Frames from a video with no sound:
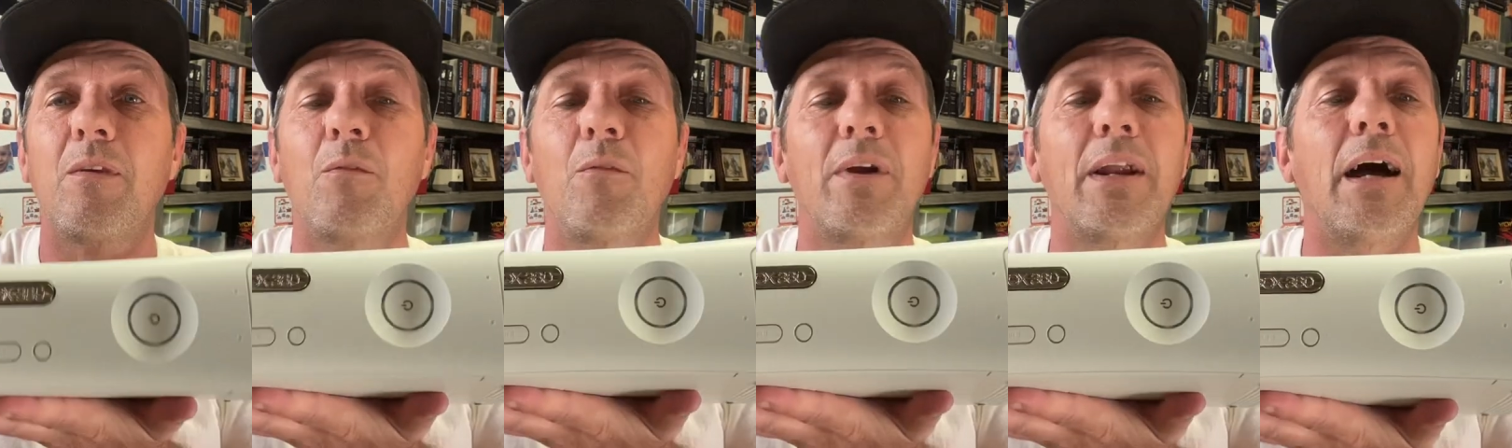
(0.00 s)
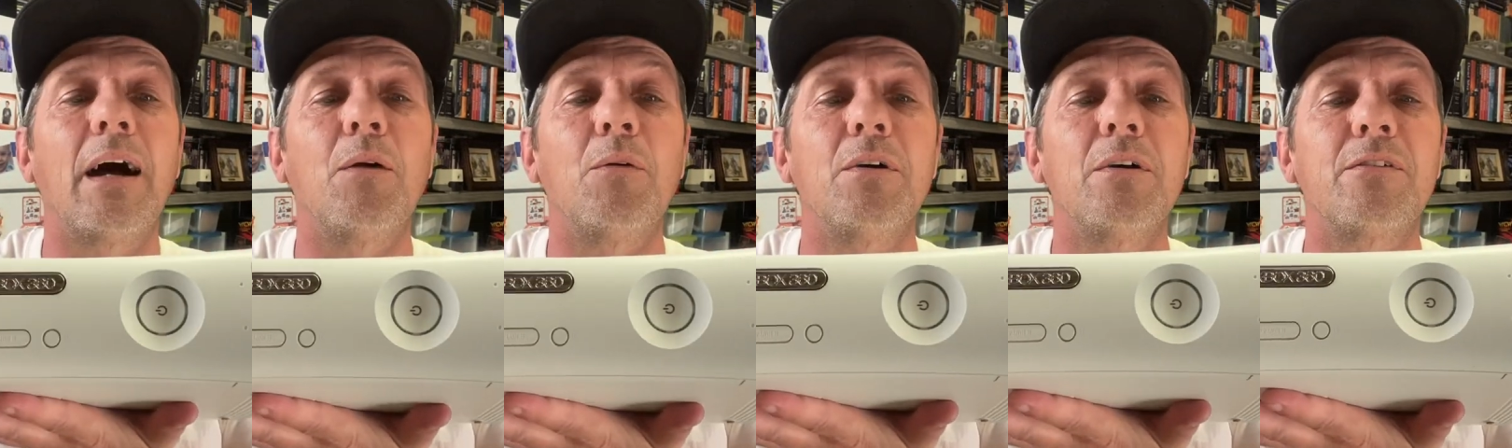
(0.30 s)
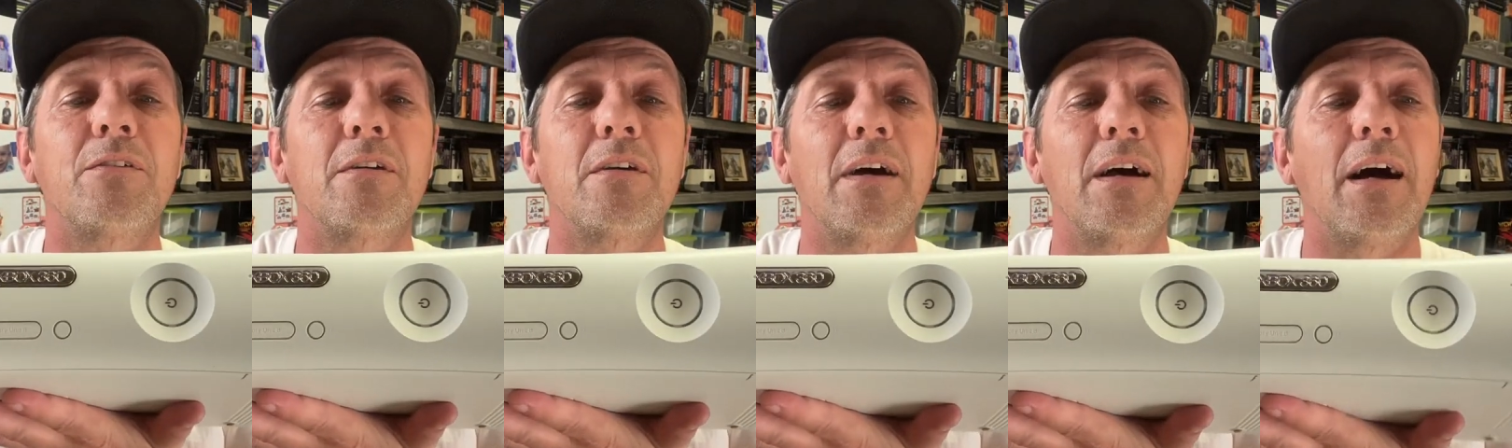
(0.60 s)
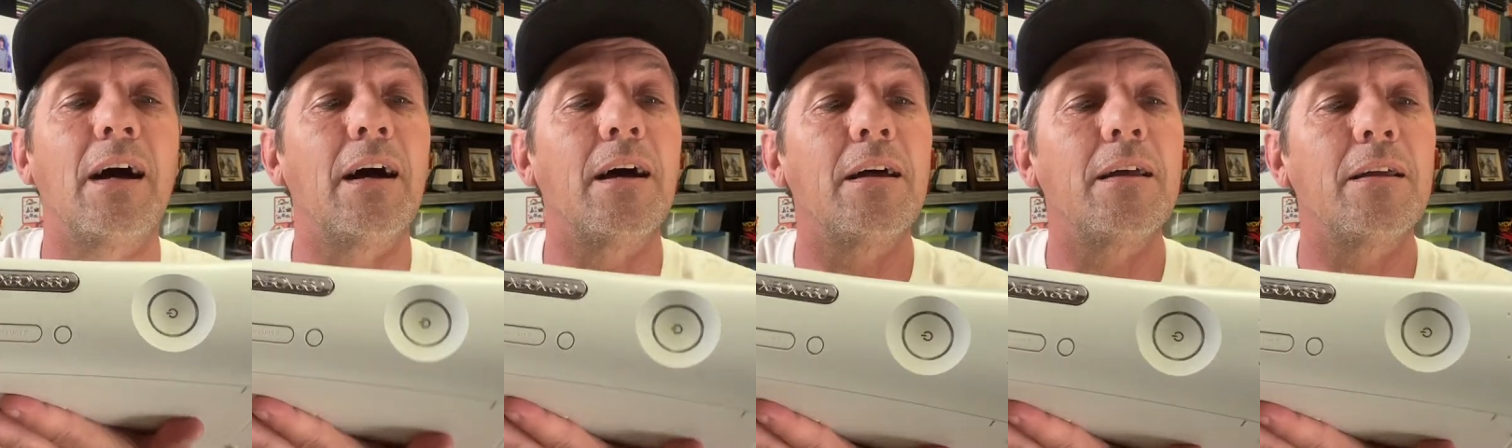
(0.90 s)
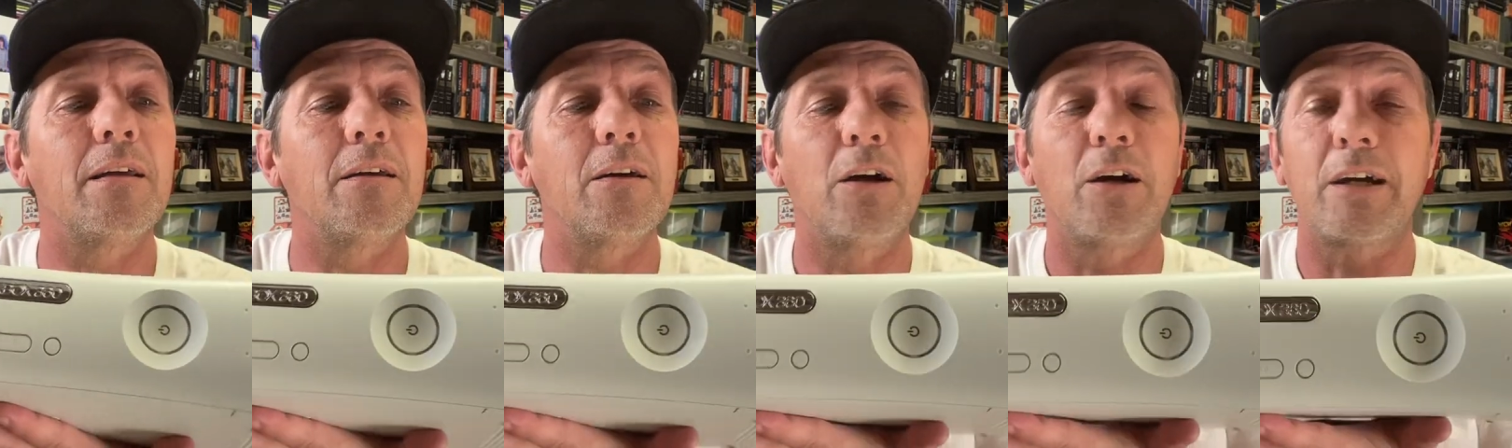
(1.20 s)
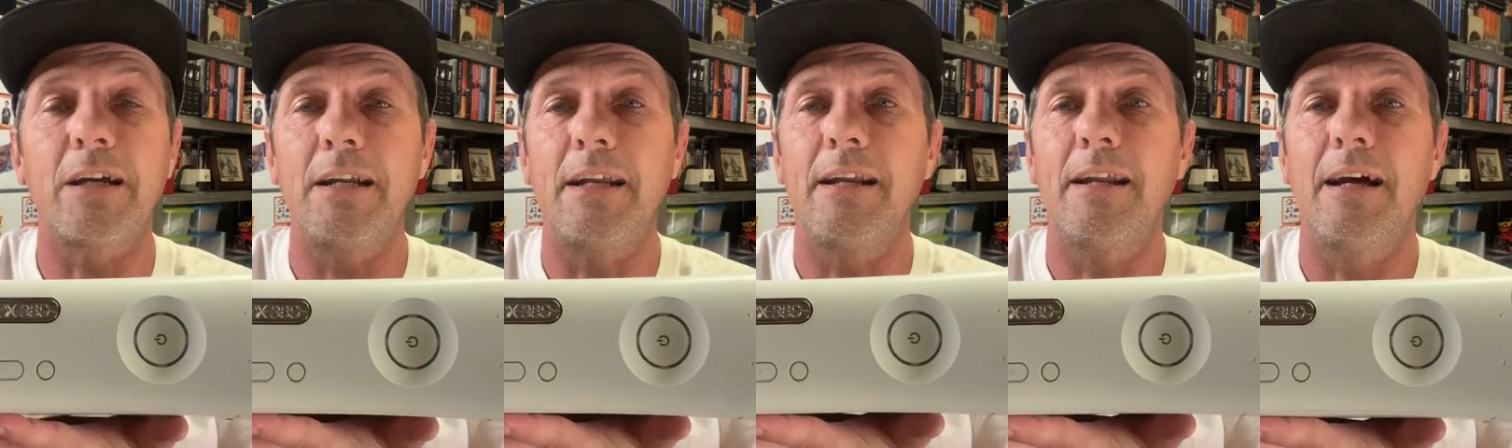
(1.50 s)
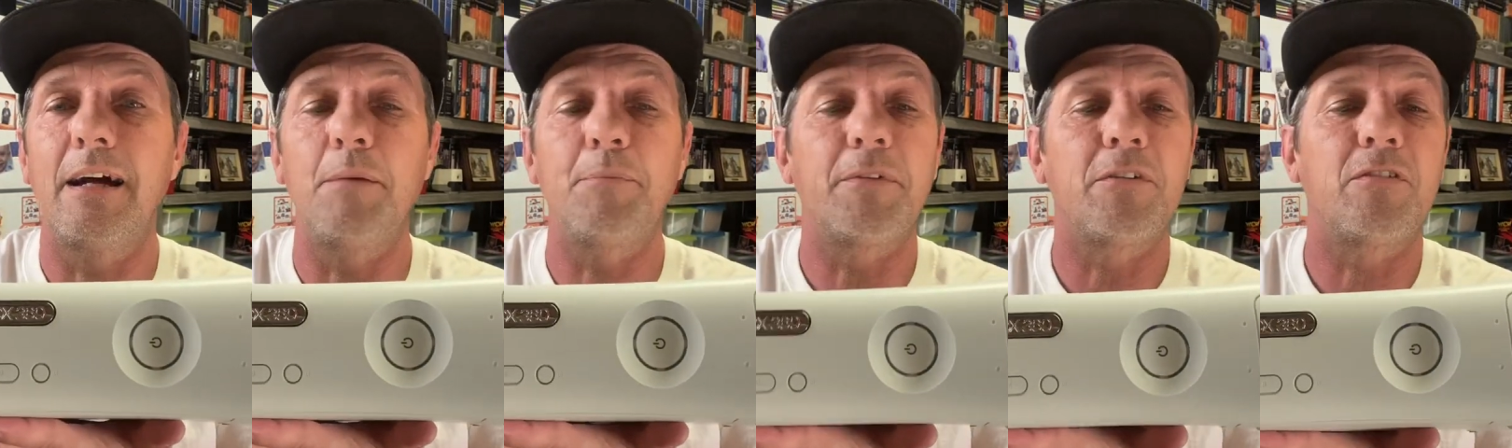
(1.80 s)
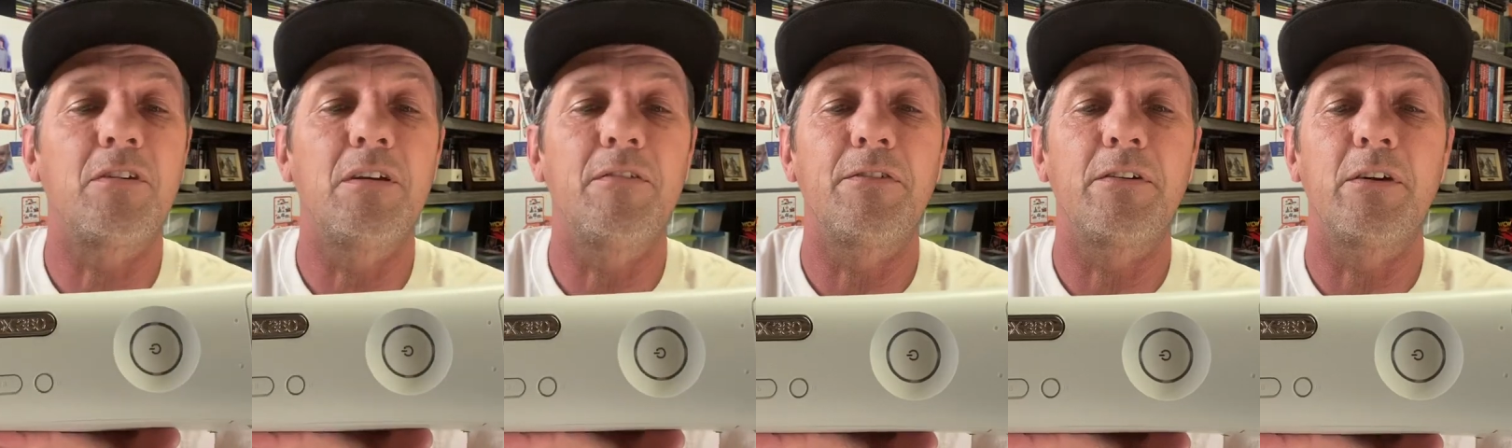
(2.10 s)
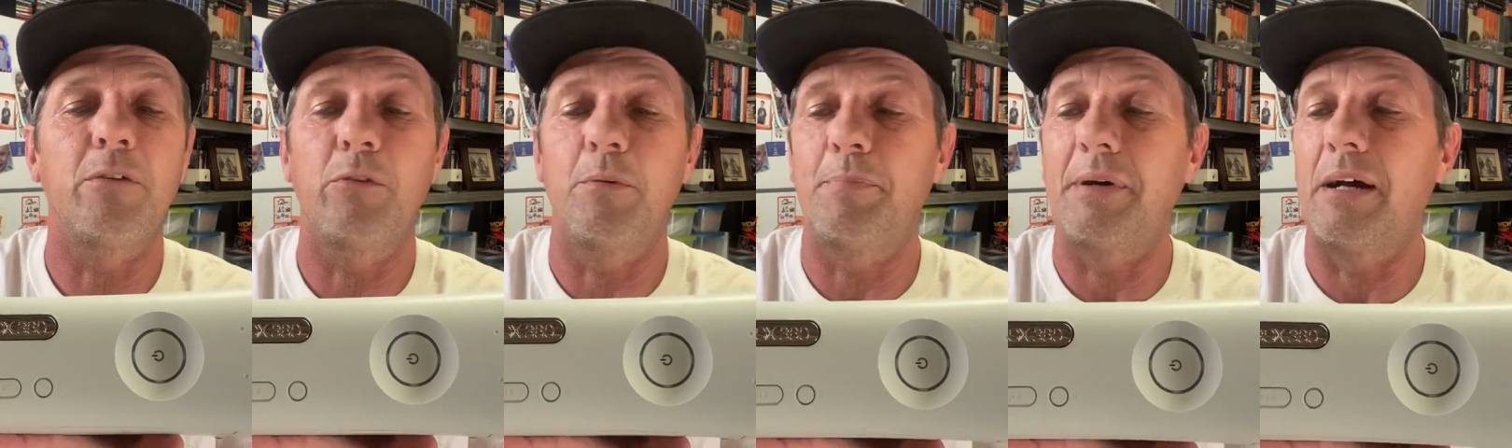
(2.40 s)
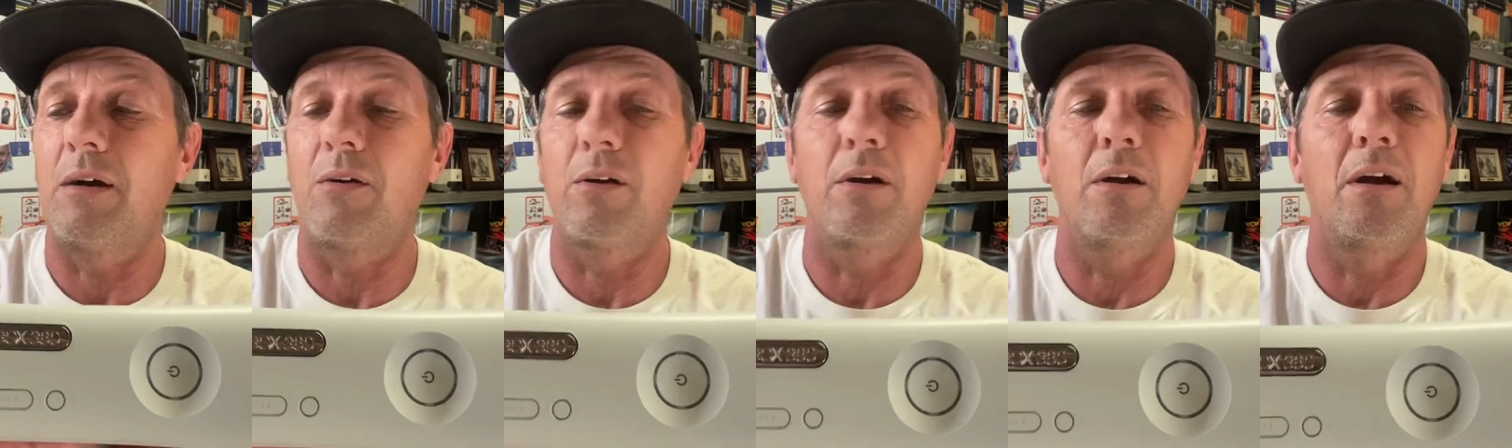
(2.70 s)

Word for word: When I was uh, hooking it up to see if it would power